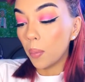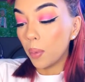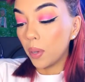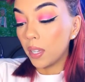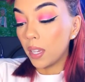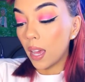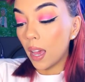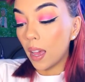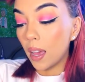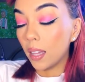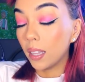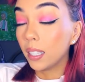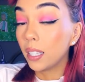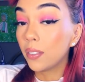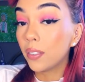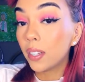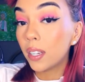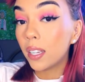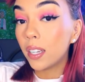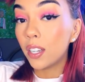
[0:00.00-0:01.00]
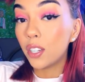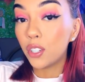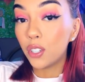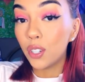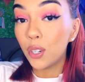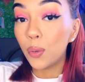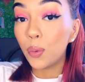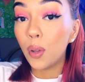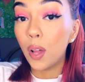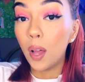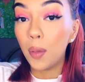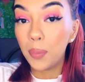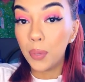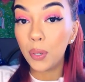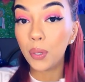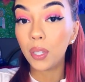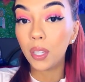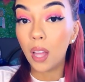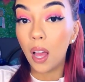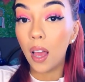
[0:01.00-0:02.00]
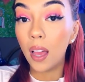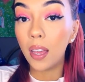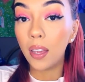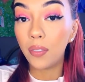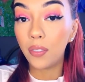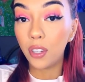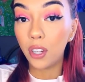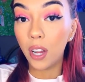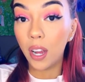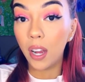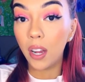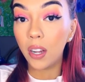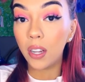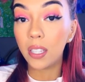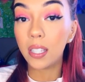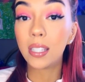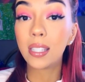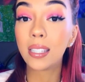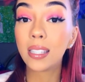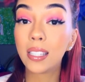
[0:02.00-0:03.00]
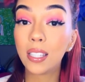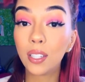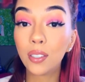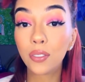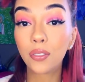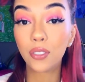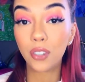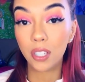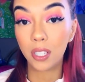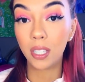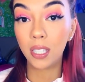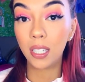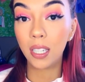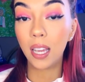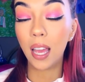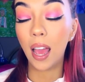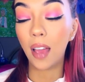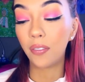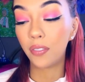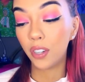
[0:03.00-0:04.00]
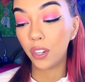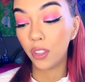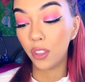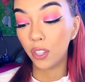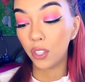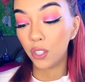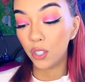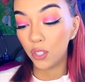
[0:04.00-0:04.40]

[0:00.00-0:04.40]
But yeah, a leave-in conditioner will help you a lot if your hair is still frizzy after the